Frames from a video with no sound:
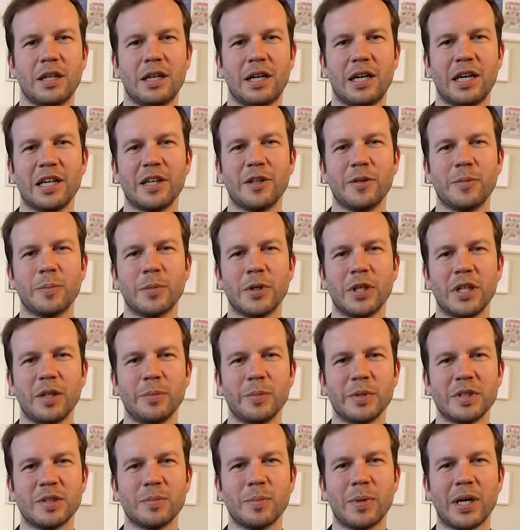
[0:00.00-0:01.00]
Hi, my
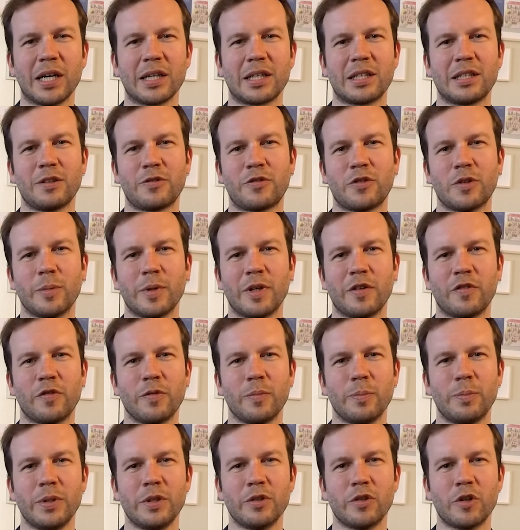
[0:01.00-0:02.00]
name is Michael from
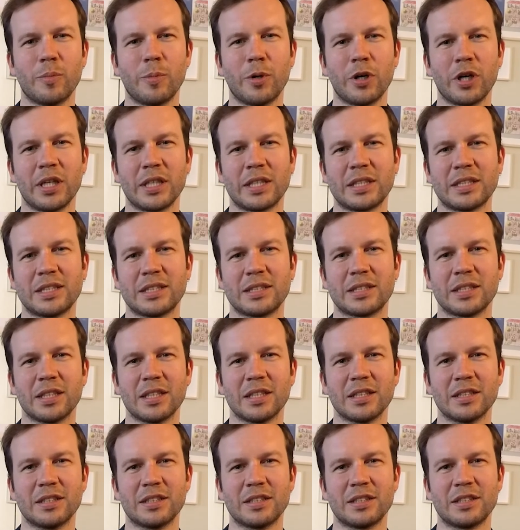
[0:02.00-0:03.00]
F&P Robotics,
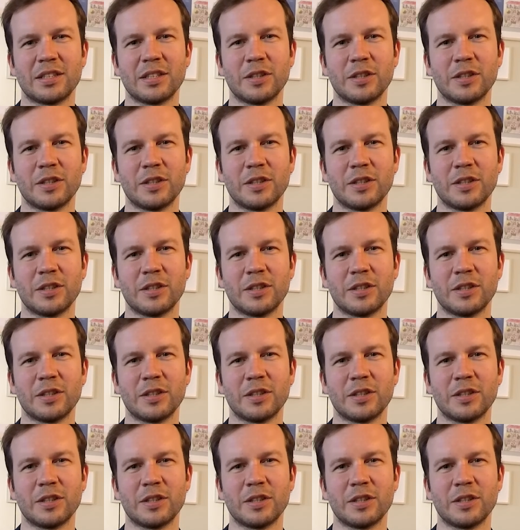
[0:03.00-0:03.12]
and